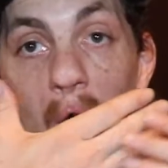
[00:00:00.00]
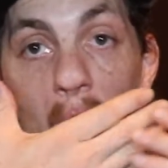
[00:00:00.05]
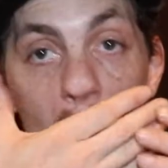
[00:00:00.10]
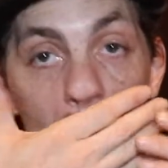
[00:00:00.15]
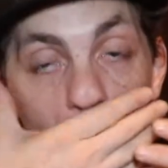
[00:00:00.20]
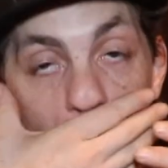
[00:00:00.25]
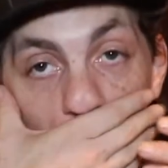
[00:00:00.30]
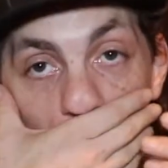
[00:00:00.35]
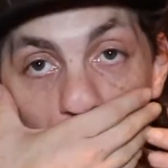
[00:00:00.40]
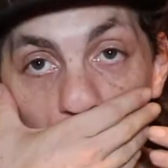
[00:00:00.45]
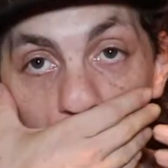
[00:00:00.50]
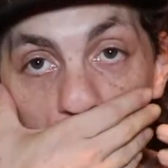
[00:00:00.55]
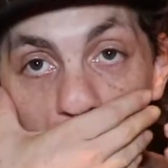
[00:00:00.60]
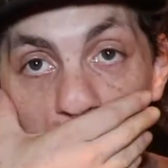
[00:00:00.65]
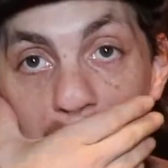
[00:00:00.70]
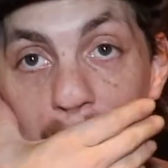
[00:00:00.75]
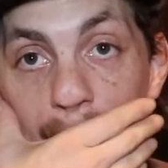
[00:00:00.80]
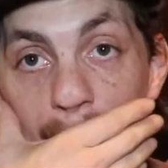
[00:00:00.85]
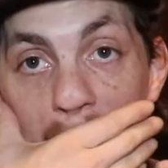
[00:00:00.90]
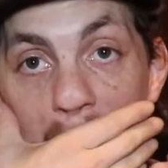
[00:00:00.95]
over
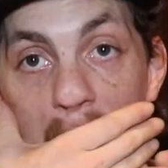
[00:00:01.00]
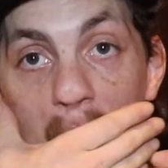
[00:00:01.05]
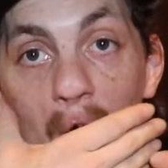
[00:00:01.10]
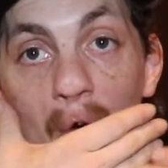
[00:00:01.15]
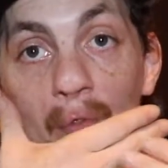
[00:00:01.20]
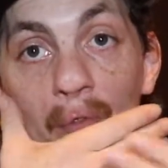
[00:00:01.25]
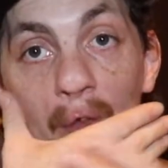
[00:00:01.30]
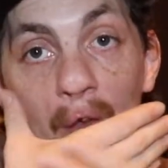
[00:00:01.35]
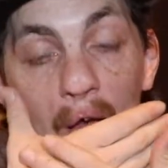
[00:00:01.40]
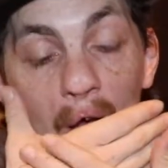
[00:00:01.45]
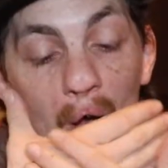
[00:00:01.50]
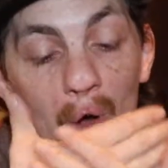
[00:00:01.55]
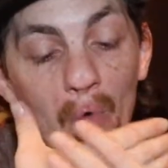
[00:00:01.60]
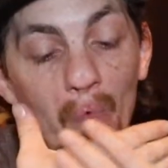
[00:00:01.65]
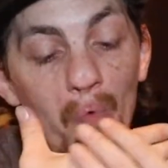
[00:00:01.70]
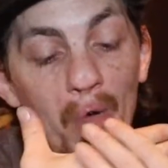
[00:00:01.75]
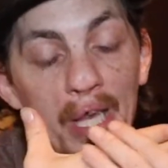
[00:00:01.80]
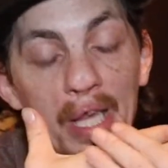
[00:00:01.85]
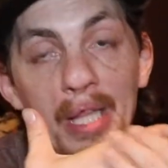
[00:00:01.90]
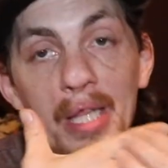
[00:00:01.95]
his mouth
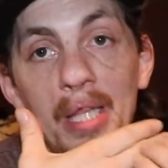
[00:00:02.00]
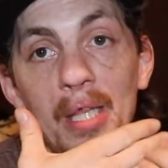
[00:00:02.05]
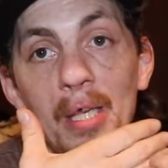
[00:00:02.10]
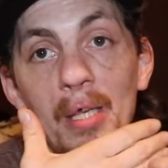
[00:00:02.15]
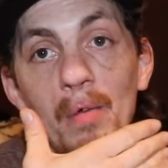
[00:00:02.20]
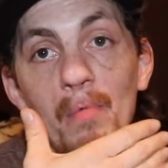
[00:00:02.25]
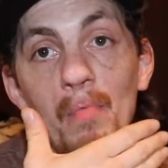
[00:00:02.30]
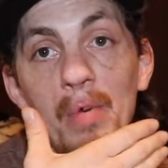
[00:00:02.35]
with